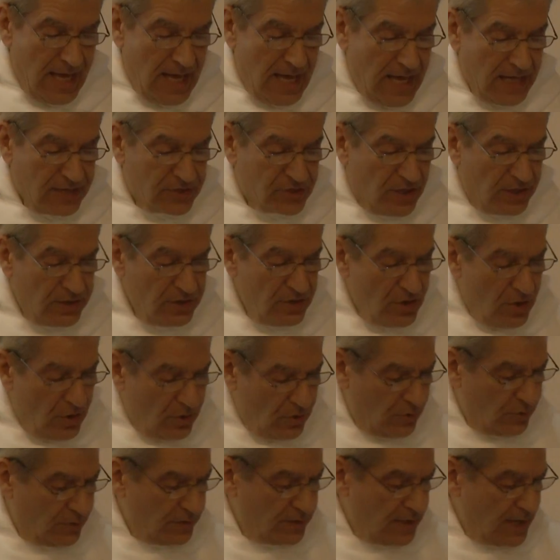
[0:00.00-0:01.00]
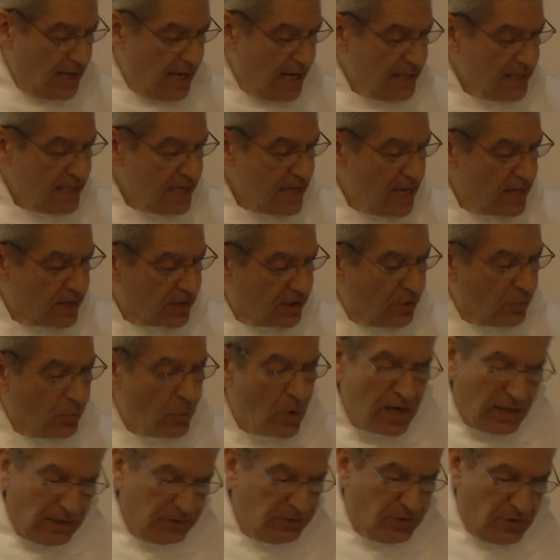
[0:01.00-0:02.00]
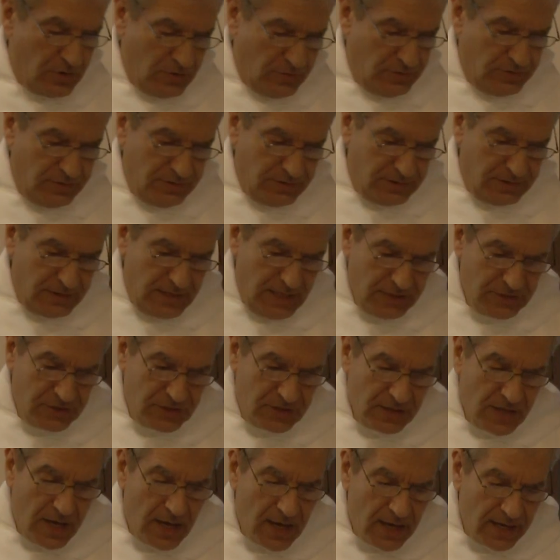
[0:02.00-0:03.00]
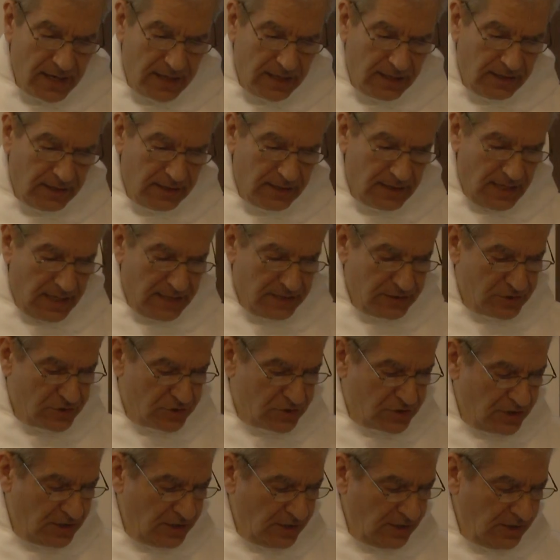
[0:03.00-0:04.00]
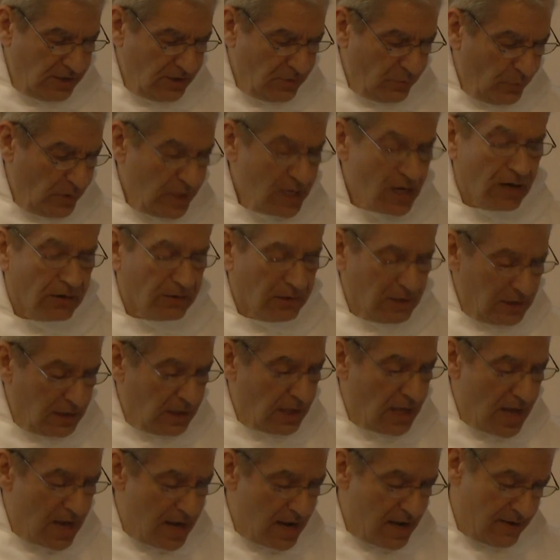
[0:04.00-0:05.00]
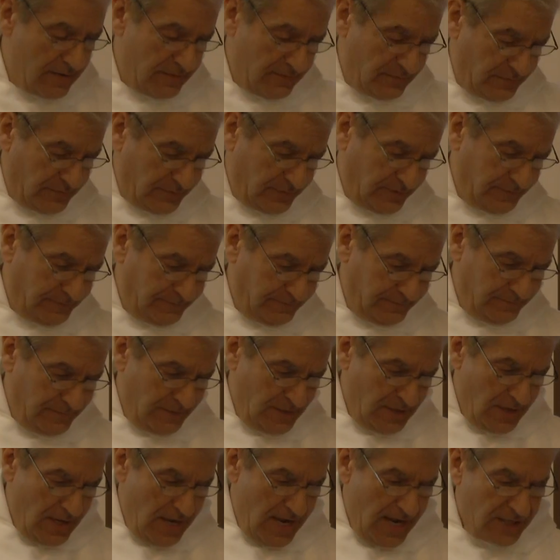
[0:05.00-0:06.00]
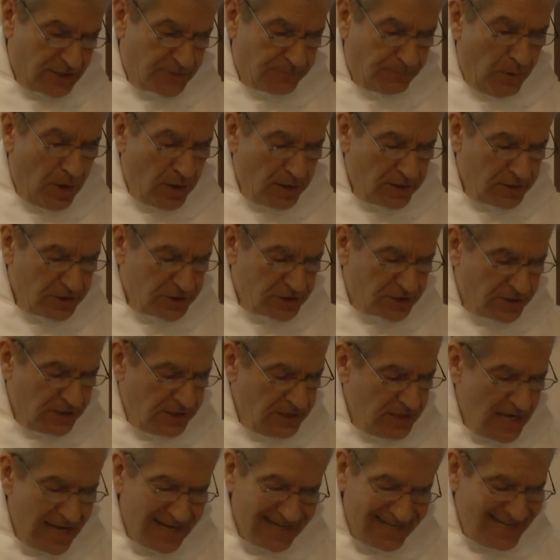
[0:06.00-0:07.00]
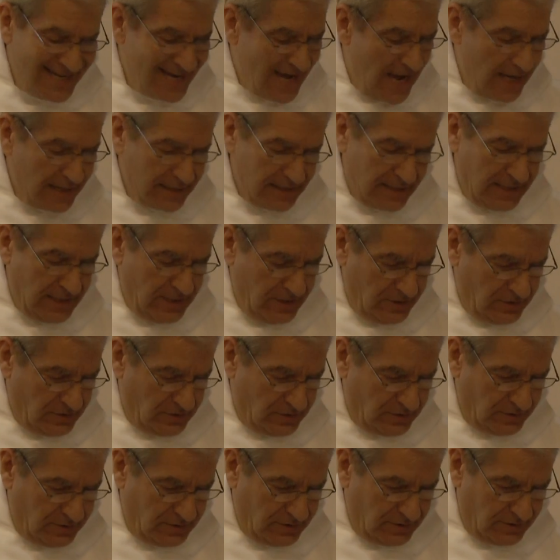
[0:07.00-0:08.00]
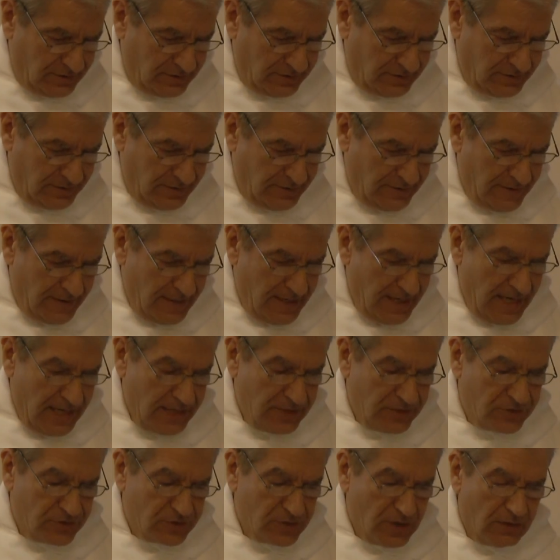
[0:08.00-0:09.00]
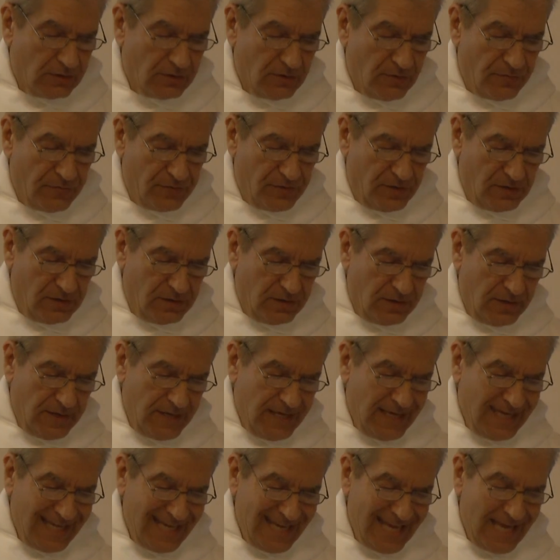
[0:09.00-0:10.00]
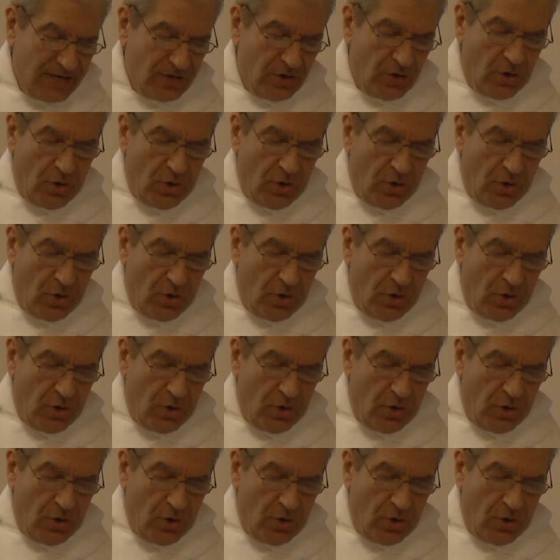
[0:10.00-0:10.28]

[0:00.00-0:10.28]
As unknown, and yet are well known. As dying, and see, we are alive. as punished and yet not killed, as sorrowful yet